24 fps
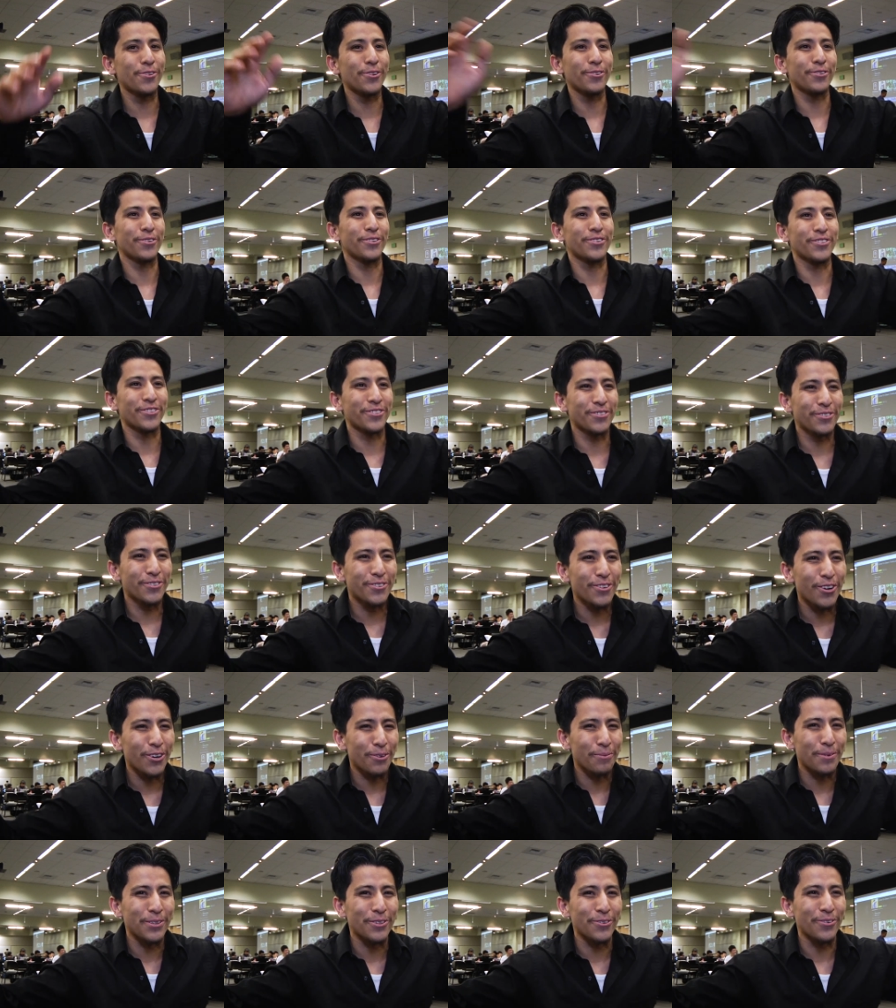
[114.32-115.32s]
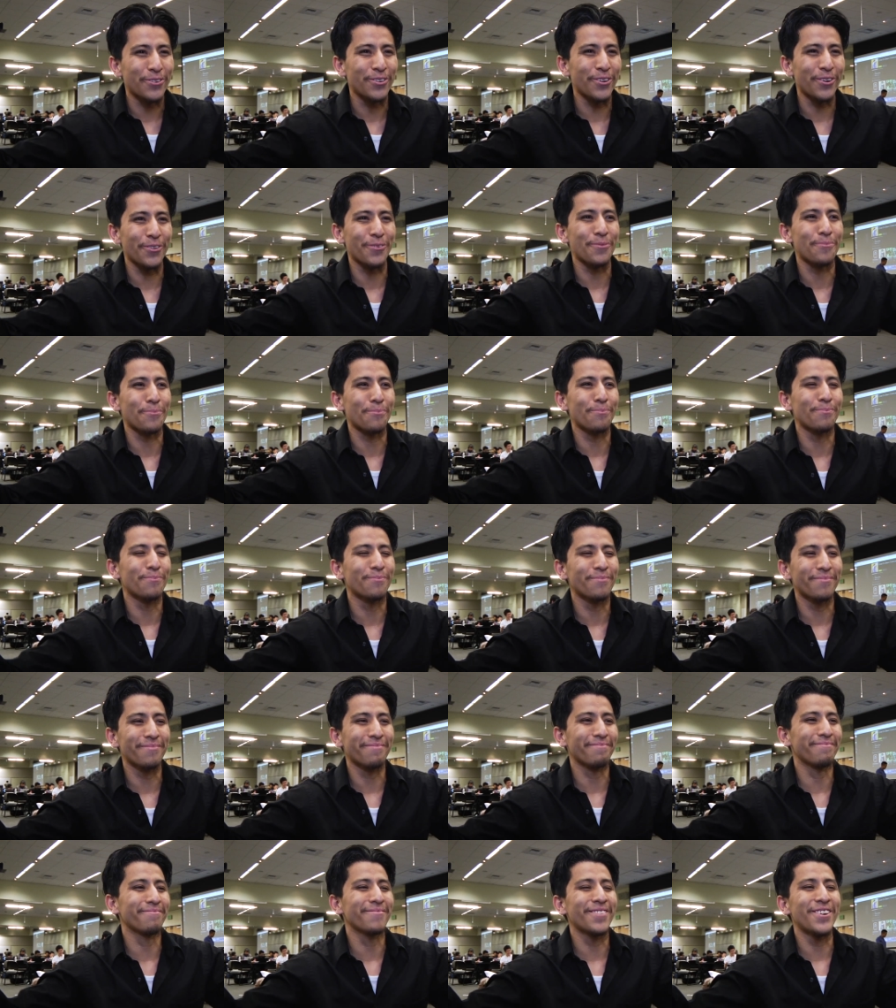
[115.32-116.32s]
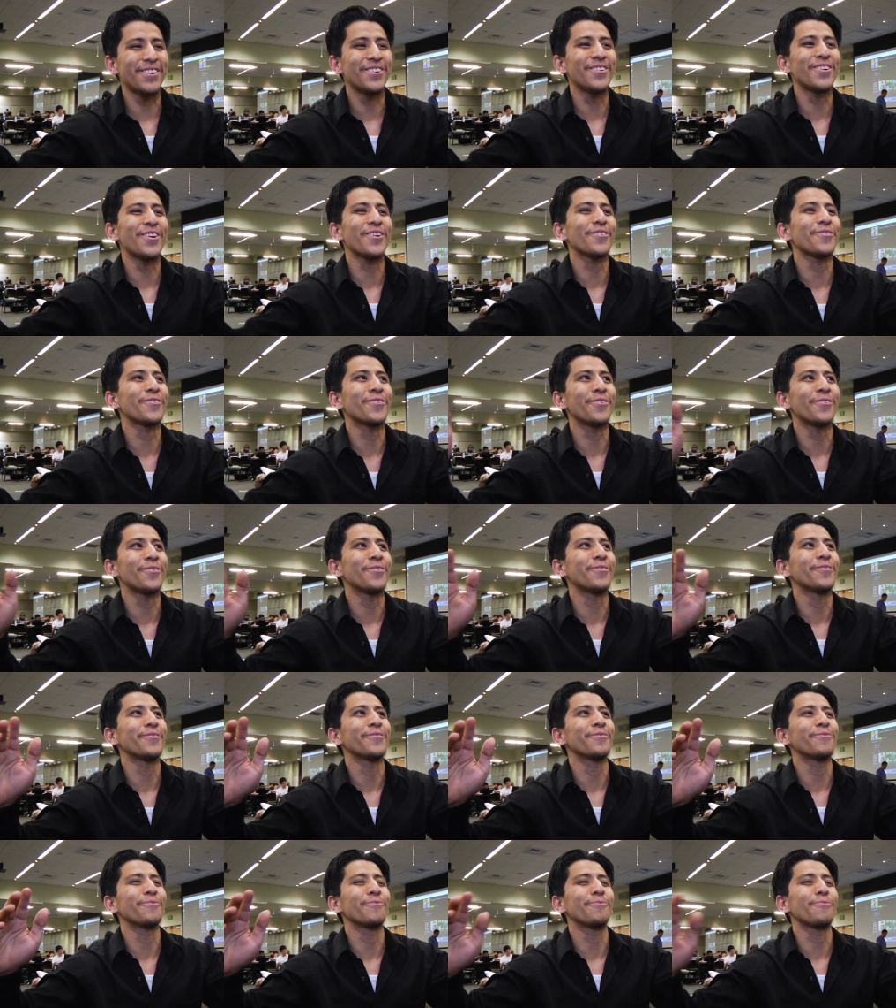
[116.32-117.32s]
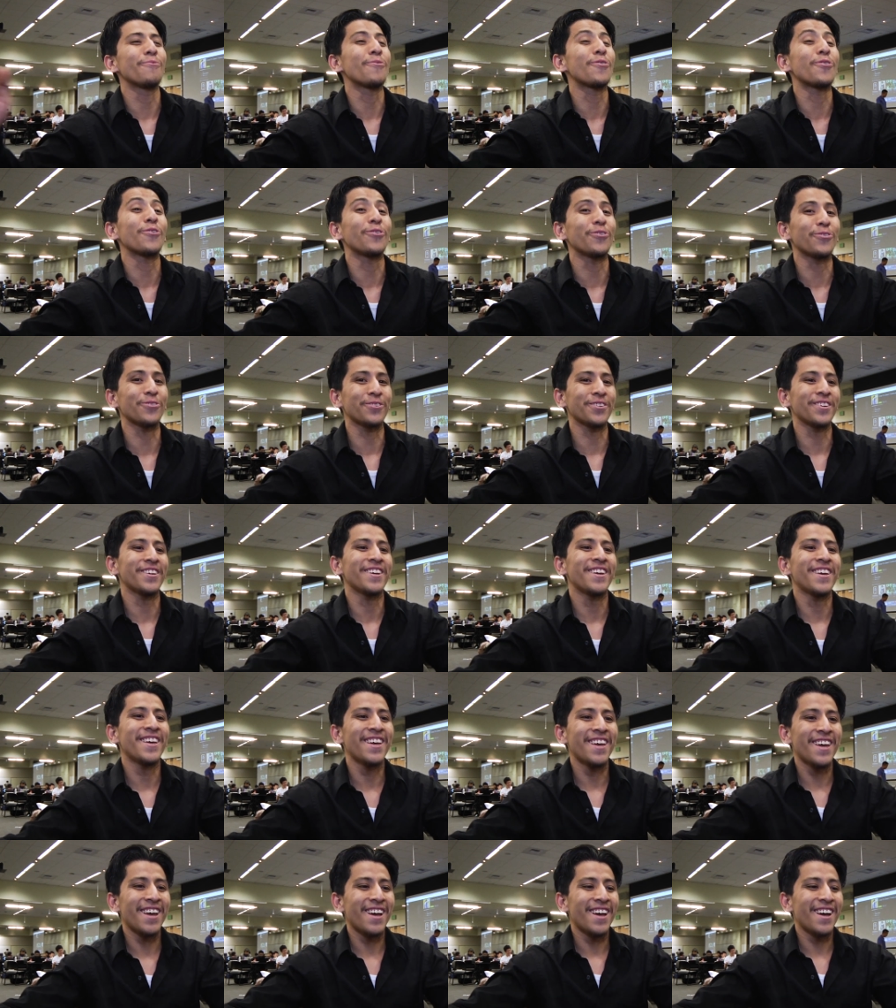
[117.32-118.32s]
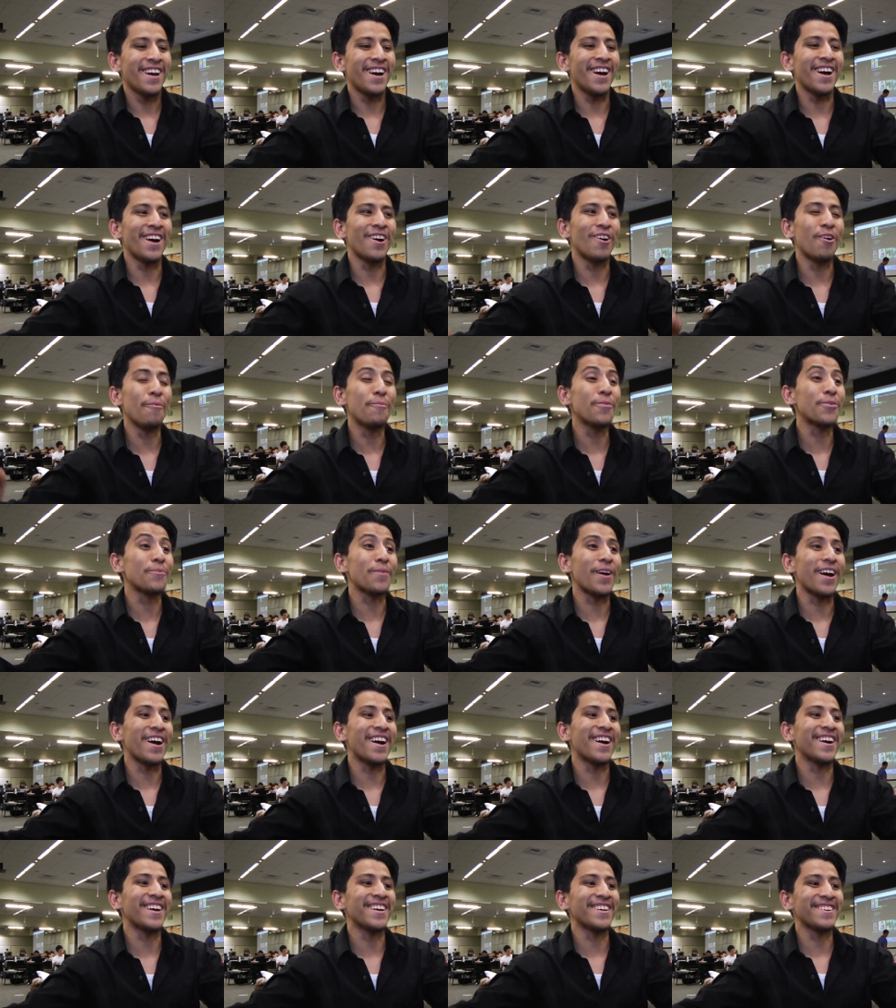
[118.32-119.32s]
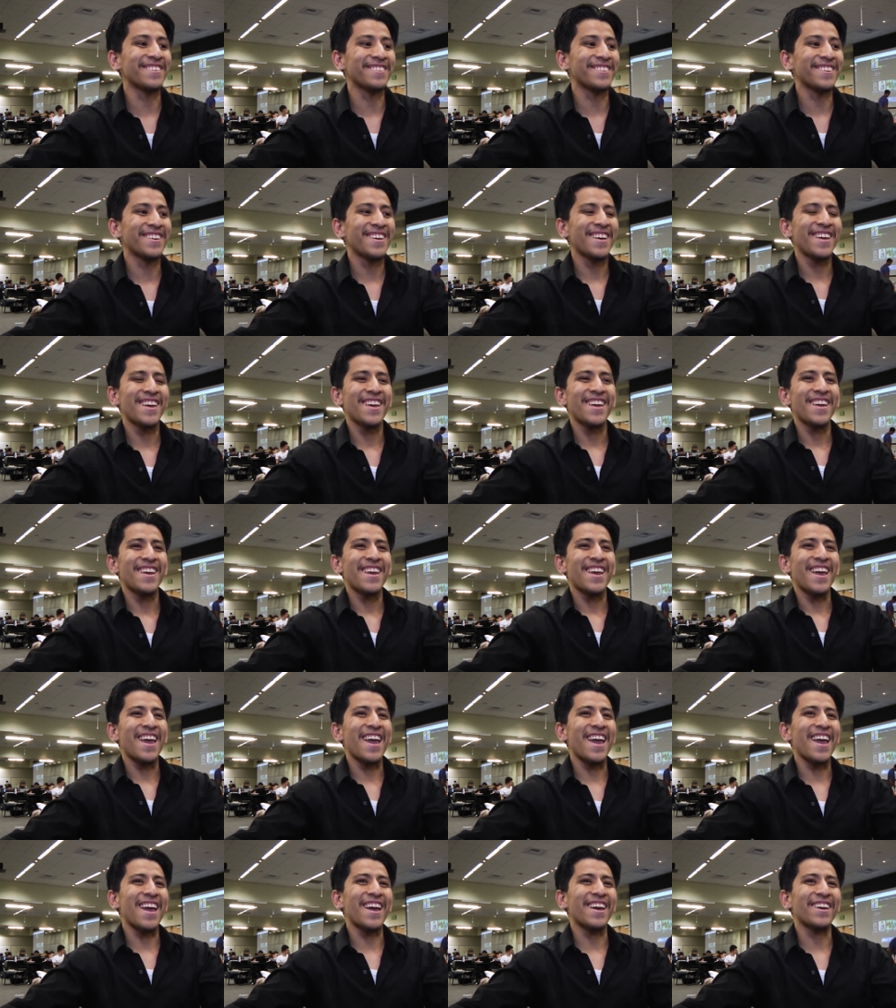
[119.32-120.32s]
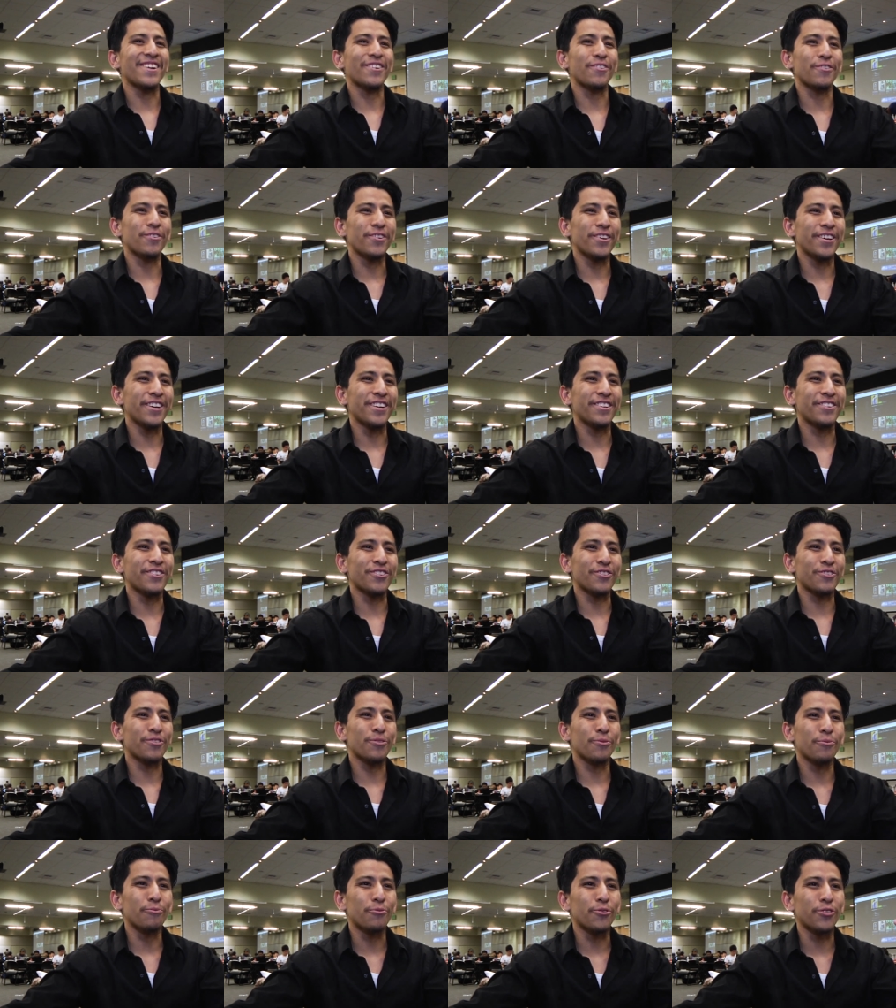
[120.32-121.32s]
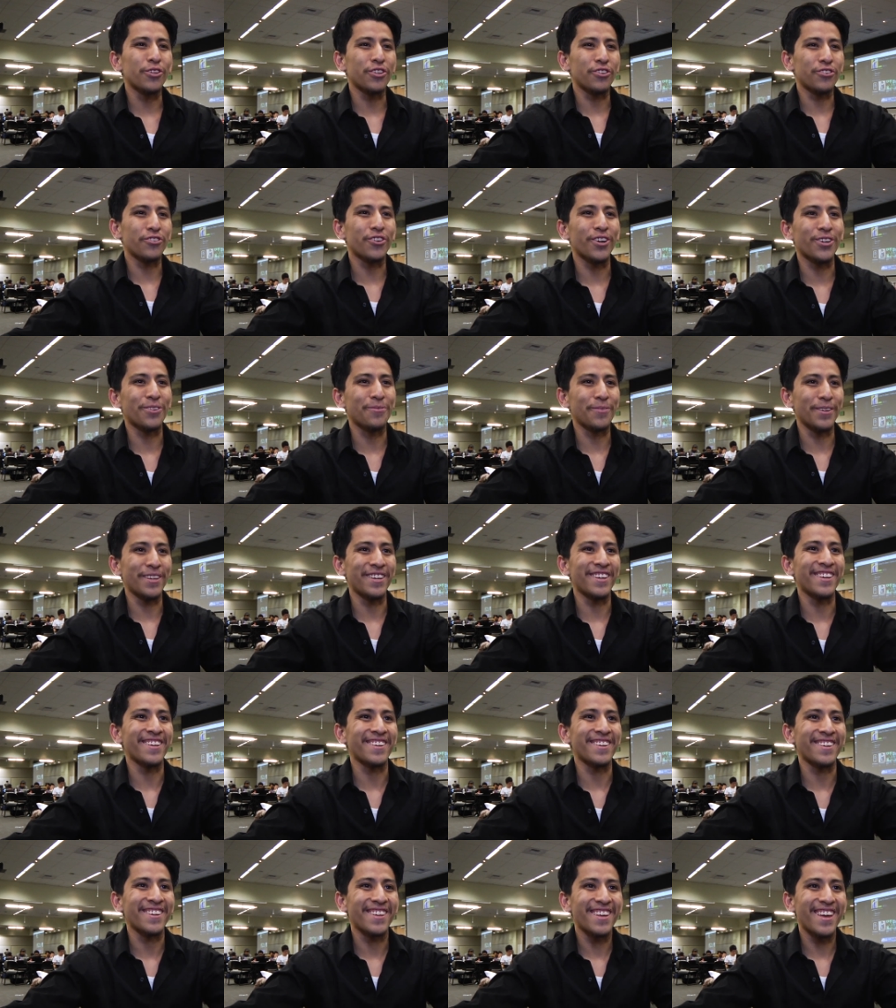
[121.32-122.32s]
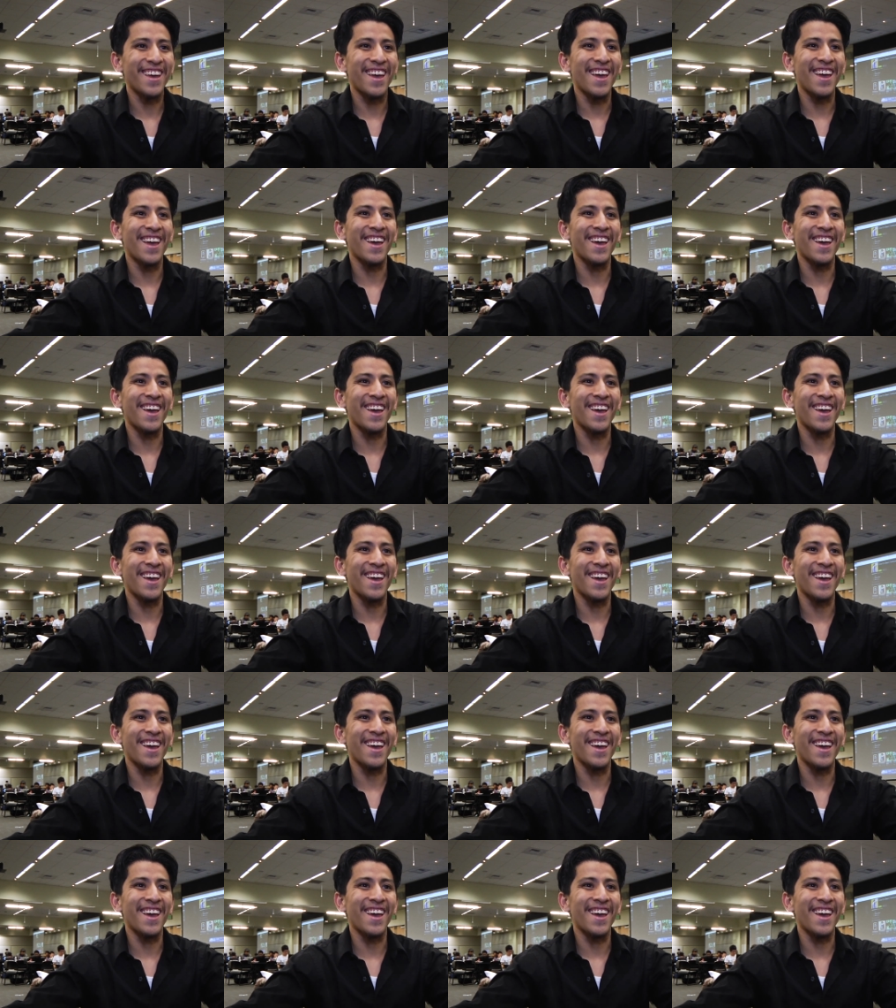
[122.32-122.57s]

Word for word: Really just took me to another another world uh, opened my eyes and it just really sucked me in